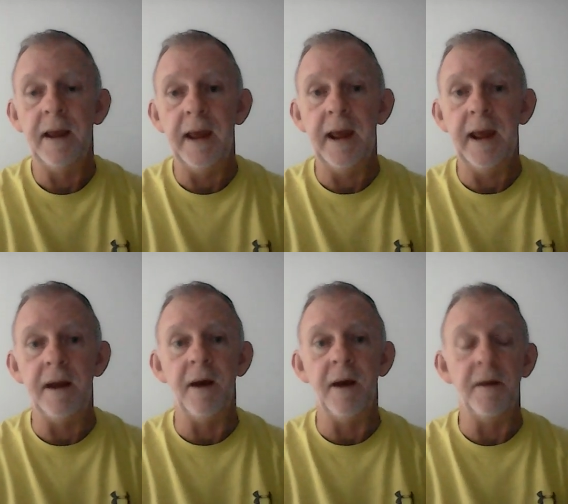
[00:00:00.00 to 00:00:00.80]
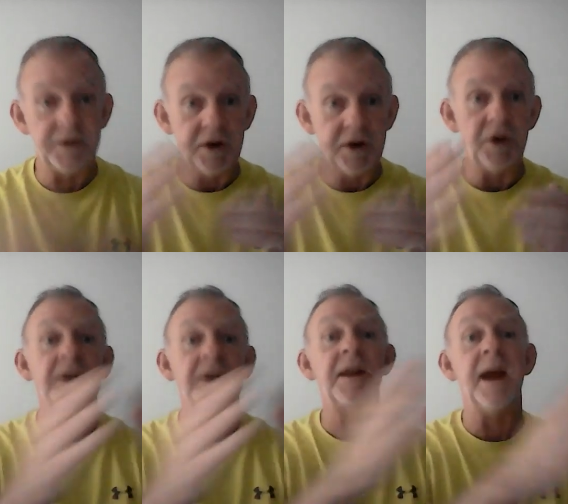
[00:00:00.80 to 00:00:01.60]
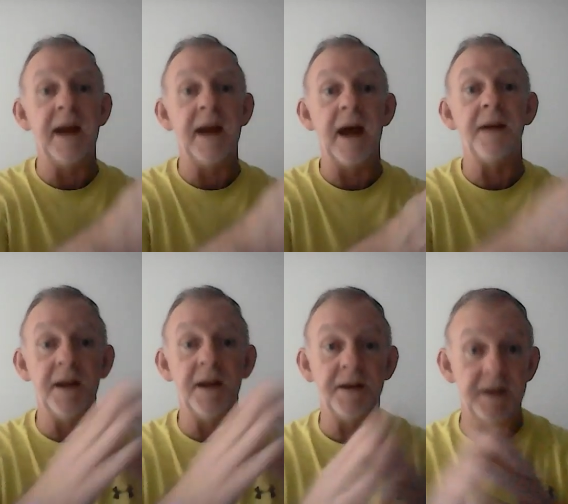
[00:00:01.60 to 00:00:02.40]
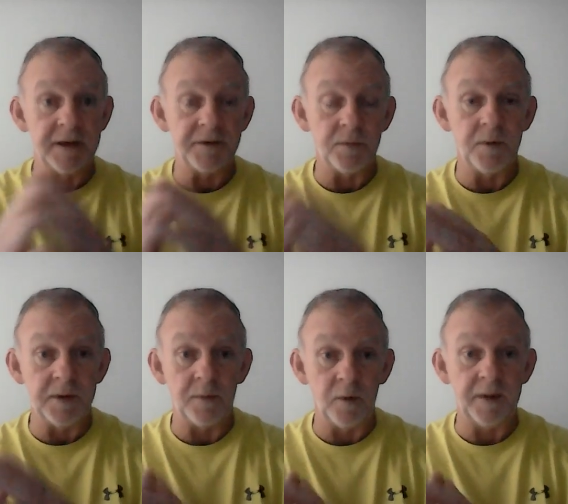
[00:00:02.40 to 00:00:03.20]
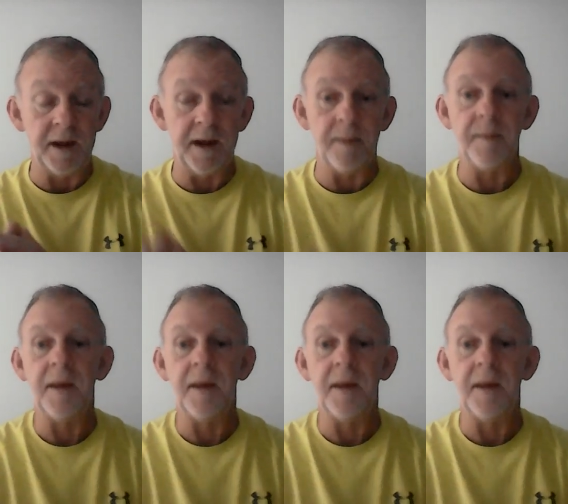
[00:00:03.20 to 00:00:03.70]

And uh, it's good that that guy did this with with him,